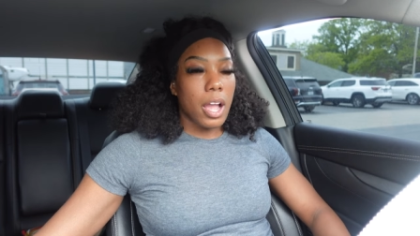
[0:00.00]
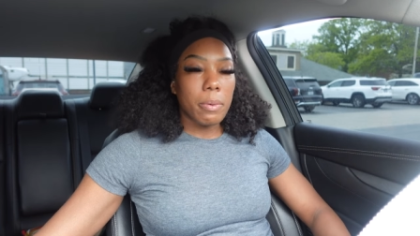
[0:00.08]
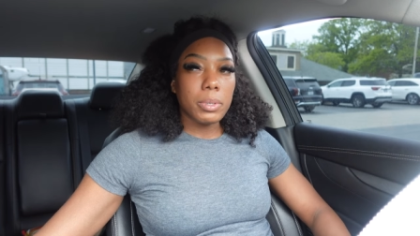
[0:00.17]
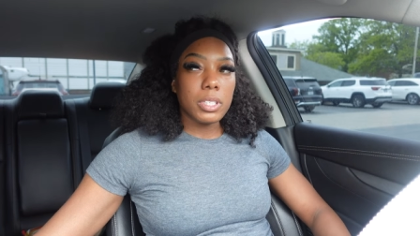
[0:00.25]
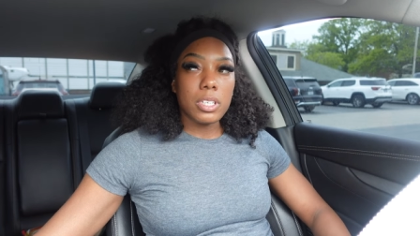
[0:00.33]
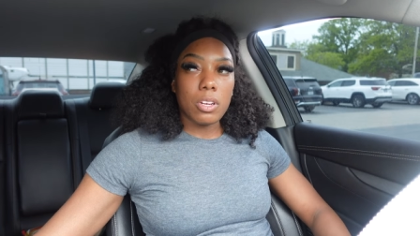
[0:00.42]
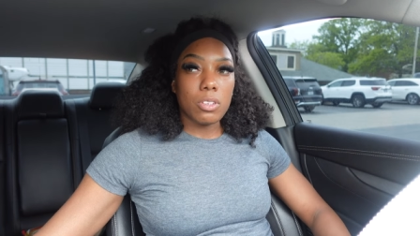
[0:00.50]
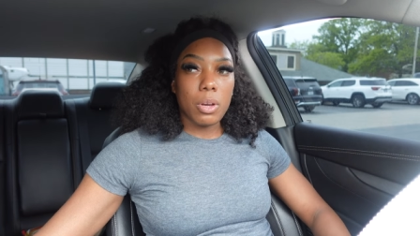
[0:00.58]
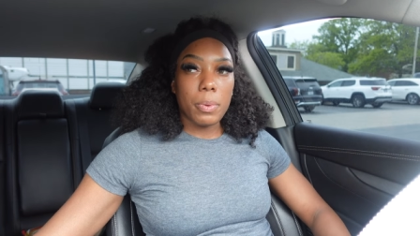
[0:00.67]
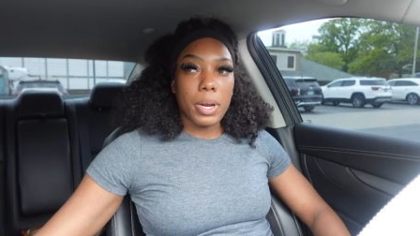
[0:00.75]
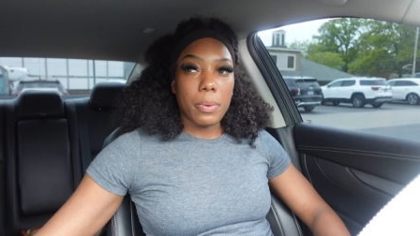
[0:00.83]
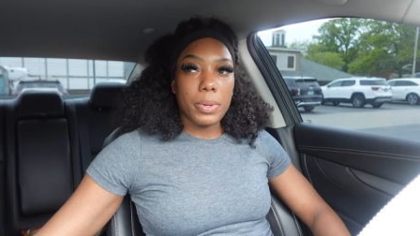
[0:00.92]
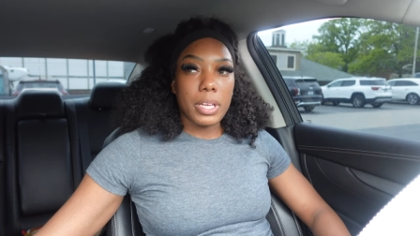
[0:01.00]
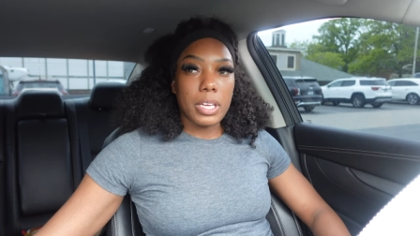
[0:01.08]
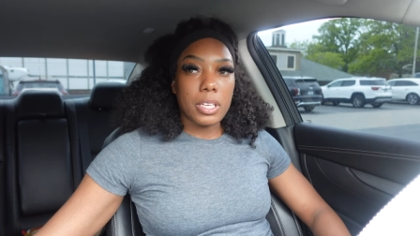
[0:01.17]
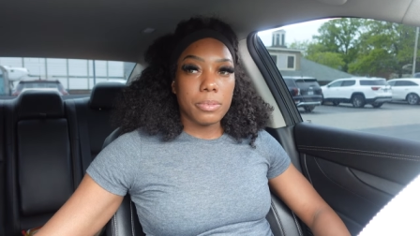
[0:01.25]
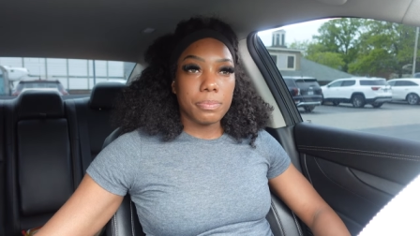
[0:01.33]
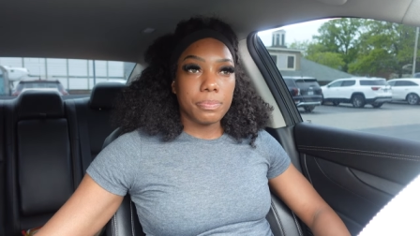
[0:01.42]
I really don't know what I want to
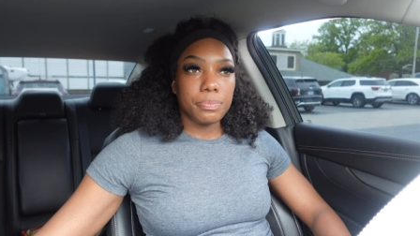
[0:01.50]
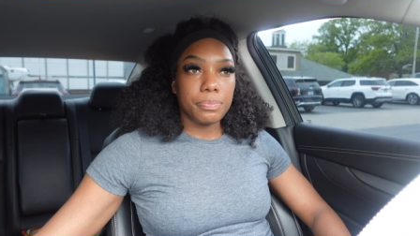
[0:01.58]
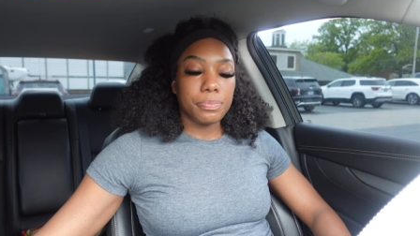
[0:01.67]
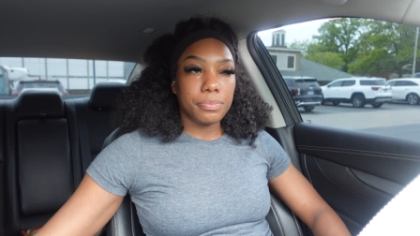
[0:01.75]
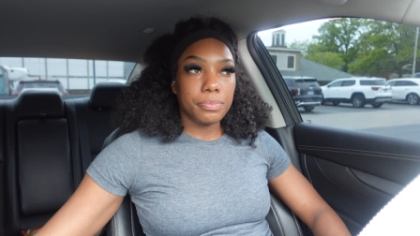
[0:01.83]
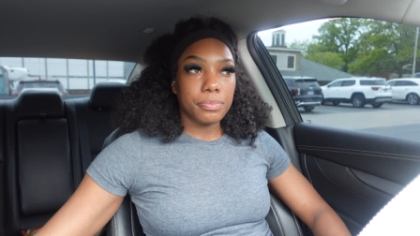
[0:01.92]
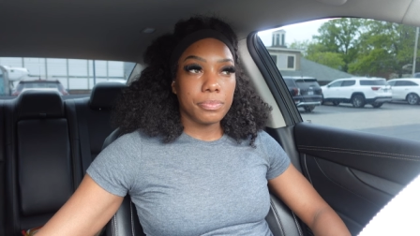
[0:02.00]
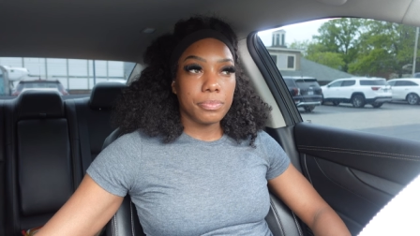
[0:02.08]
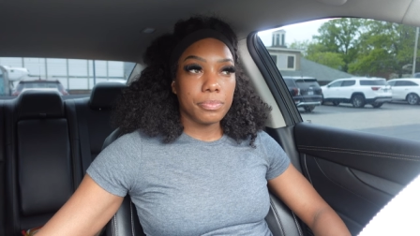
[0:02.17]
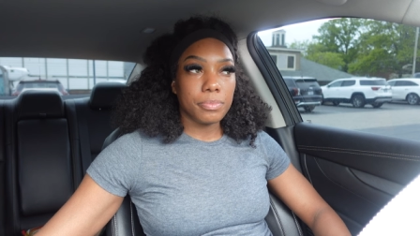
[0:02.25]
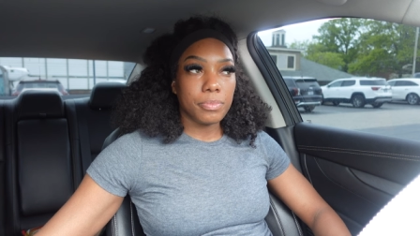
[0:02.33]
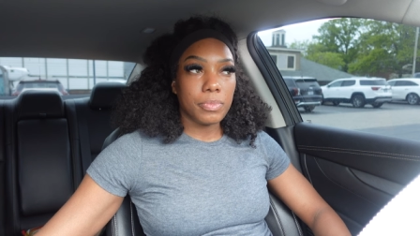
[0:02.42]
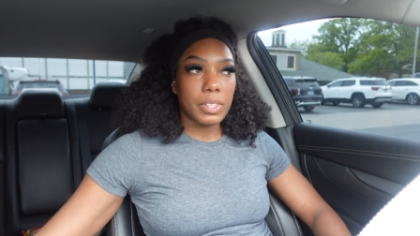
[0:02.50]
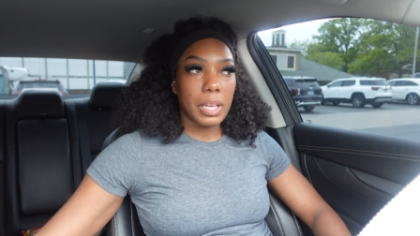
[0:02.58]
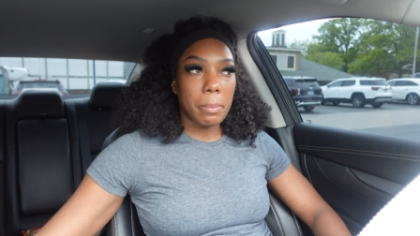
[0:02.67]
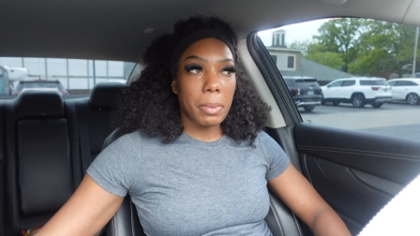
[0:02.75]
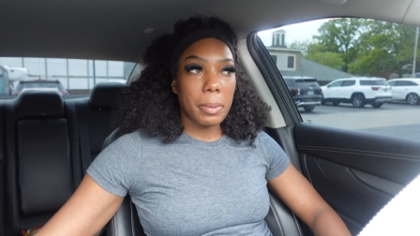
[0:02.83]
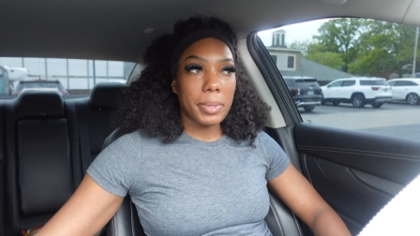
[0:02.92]
eat.
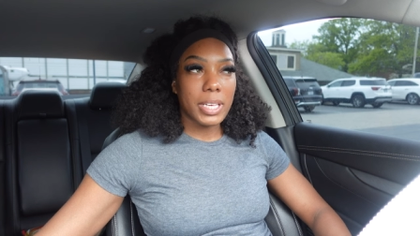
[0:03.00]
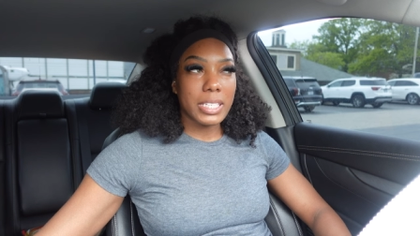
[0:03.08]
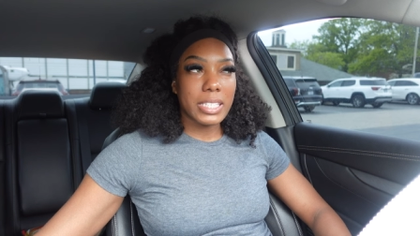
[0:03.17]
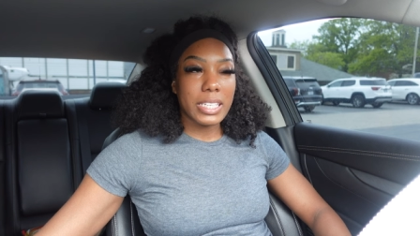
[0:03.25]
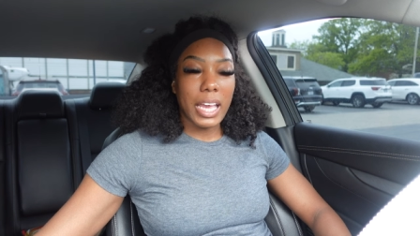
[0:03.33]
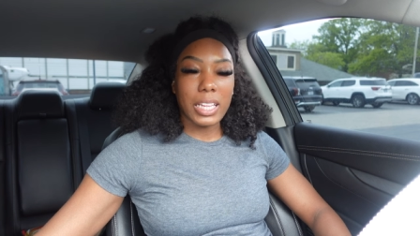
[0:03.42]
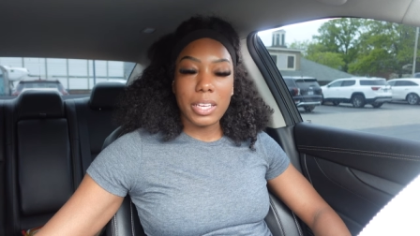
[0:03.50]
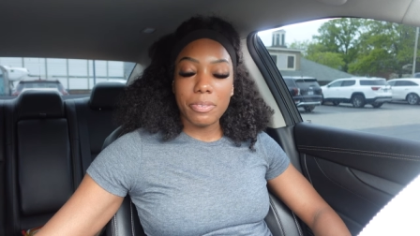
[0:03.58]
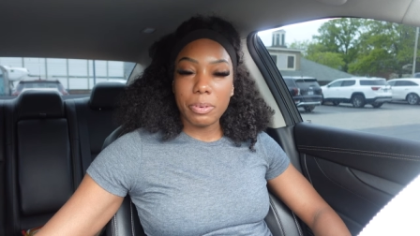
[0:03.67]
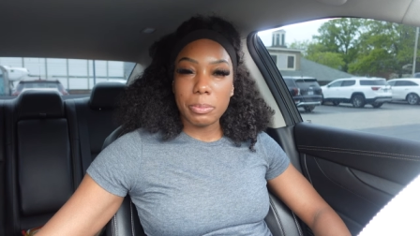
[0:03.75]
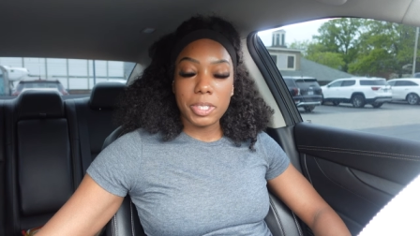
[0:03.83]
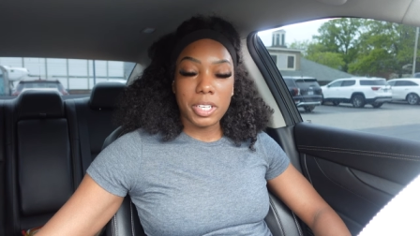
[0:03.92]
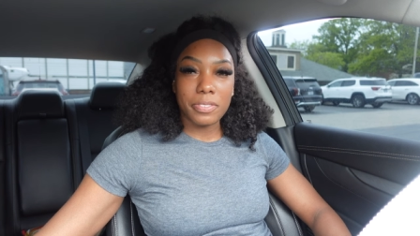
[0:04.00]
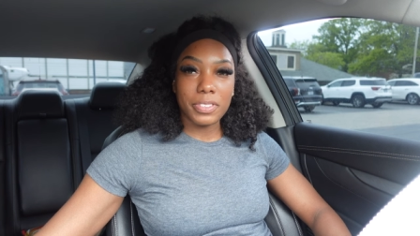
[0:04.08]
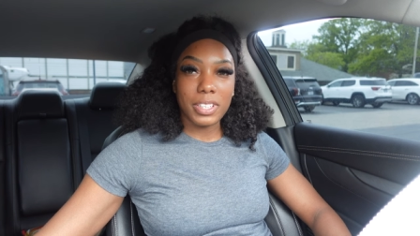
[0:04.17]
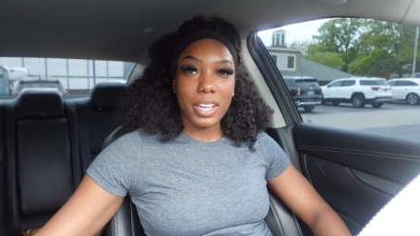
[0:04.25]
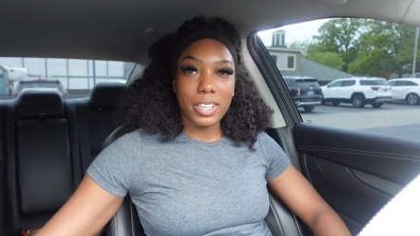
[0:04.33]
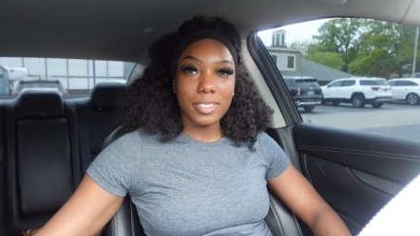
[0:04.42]
Maybe a salad from Chick
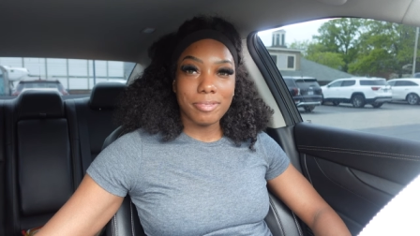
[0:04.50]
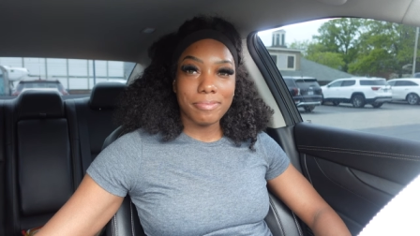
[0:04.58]
fil A.